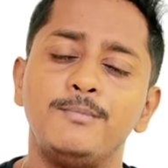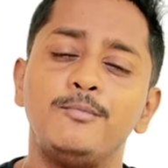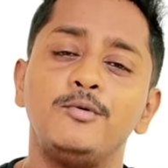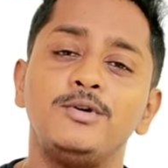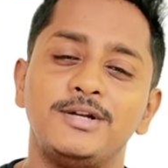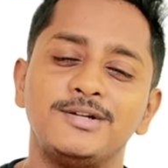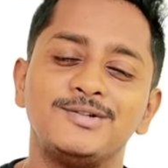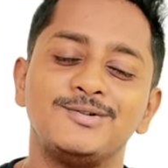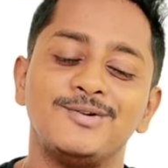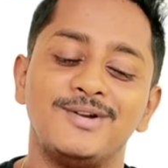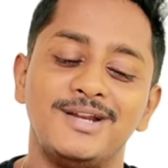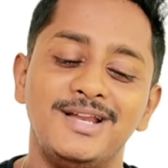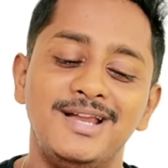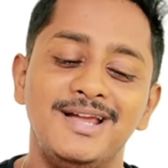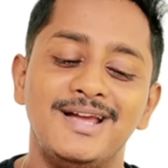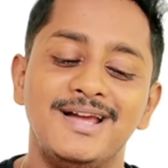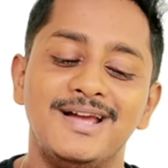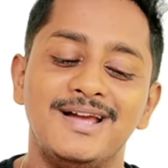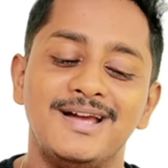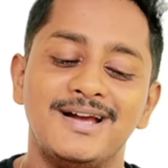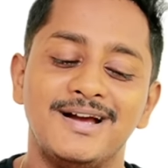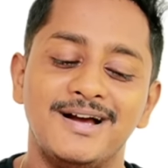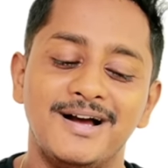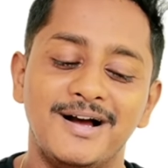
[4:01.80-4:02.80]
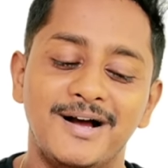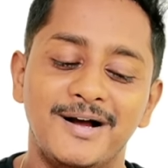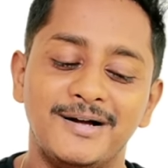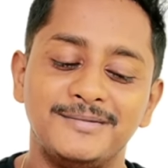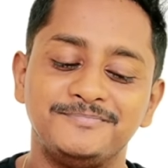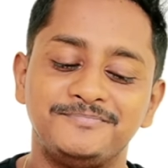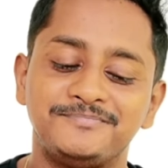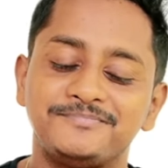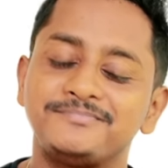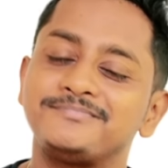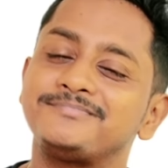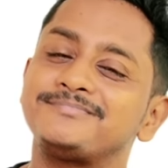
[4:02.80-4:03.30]
put it sorry uh,
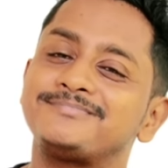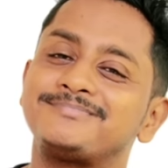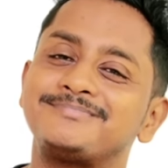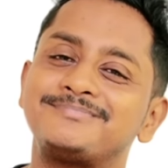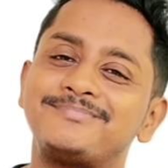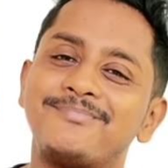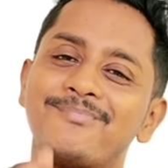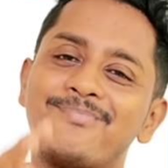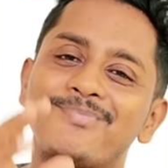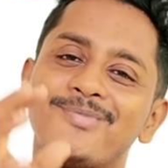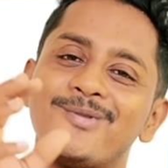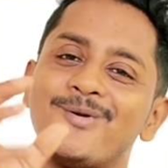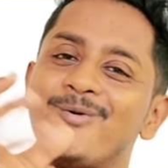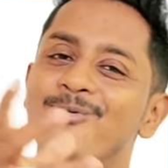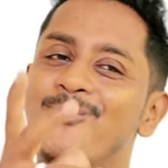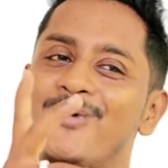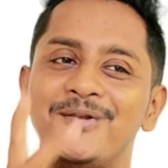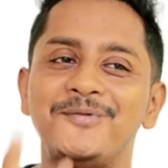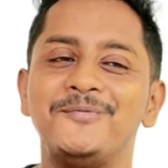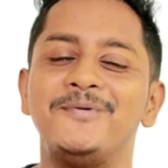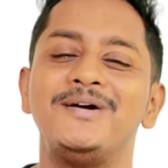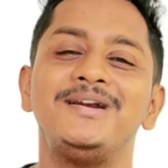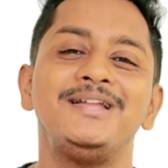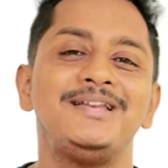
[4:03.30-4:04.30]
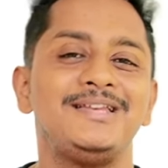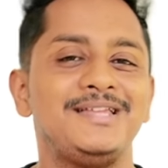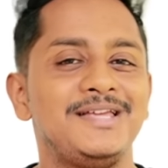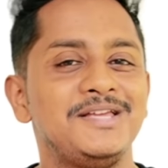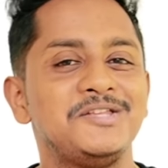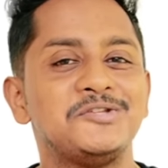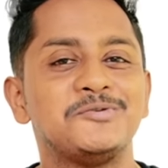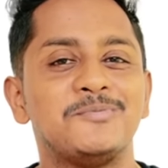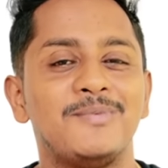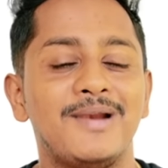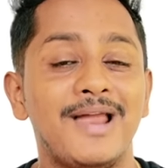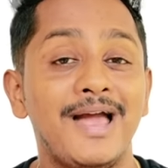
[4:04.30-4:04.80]
one word in
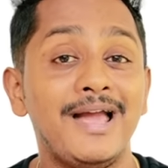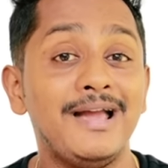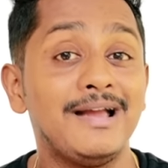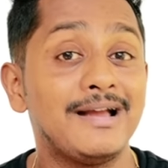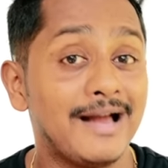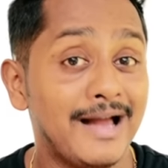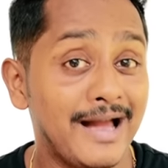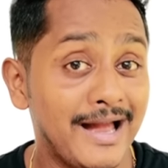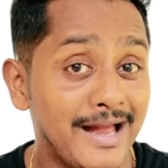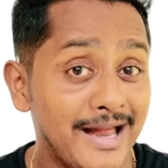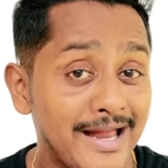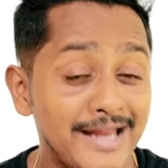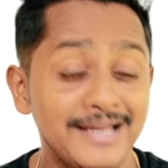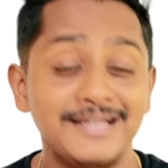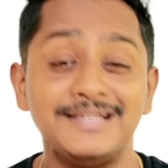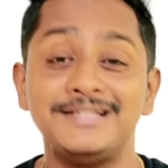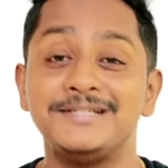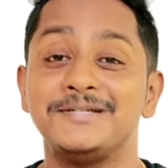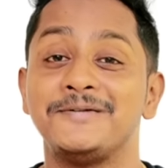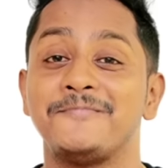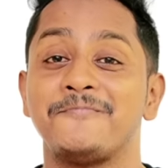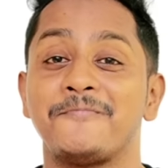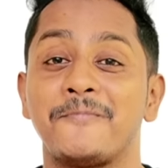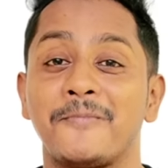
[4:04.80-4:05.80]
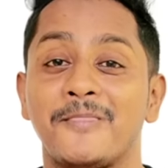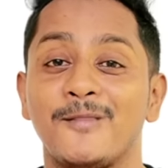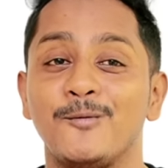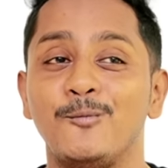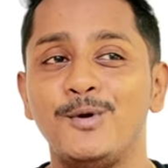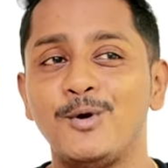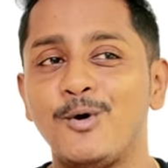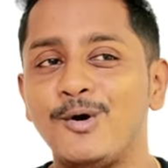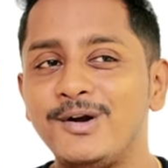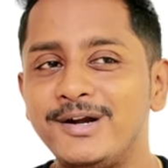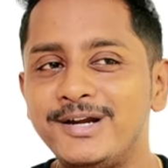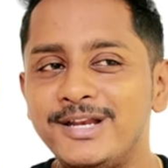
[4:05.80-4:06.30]
each blank and
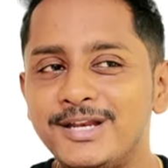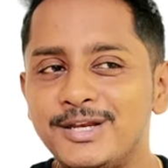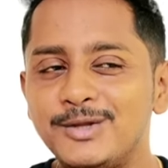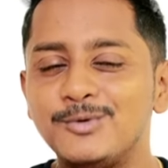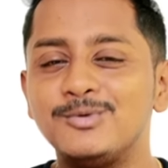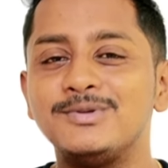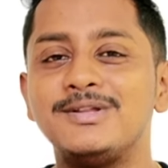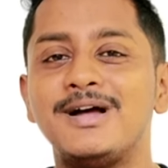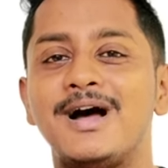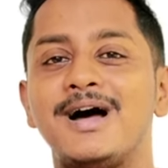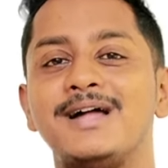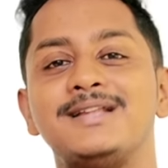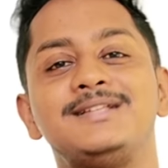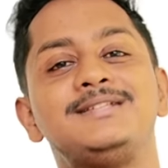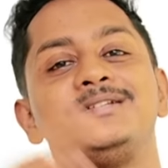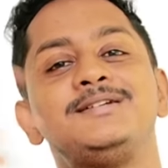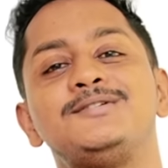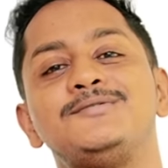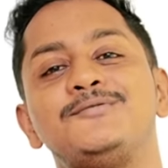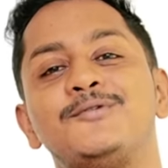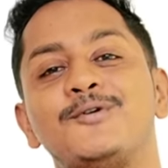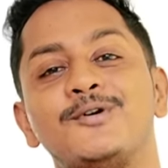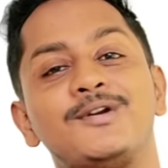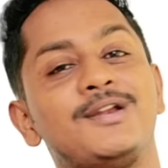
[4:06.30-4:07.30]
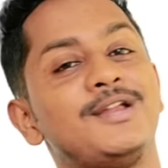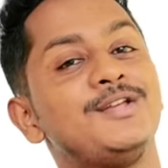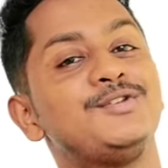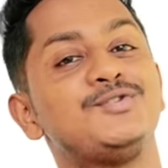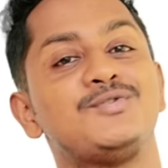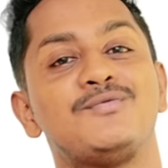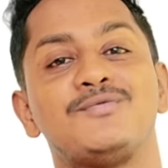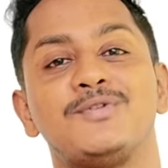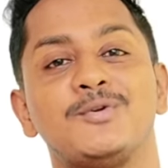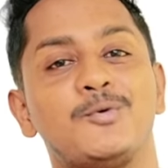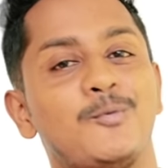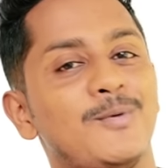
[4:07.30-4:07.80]
we already knew the answers for
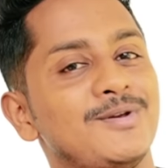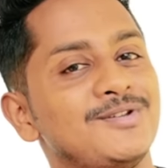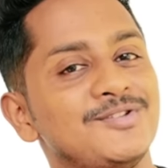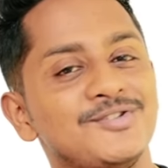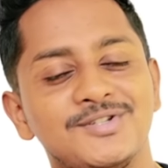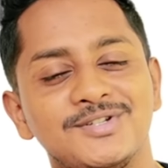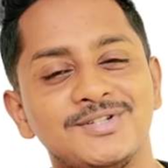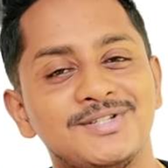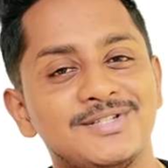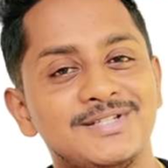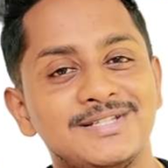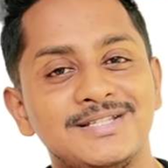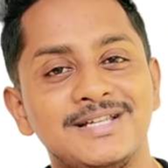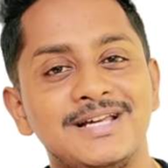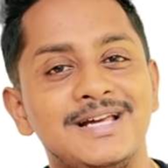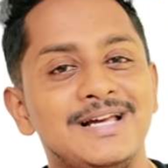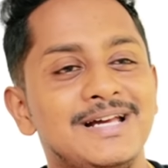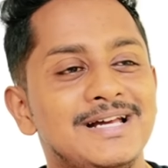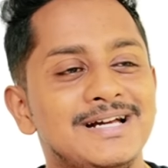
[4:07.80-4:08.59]
rest of the questions.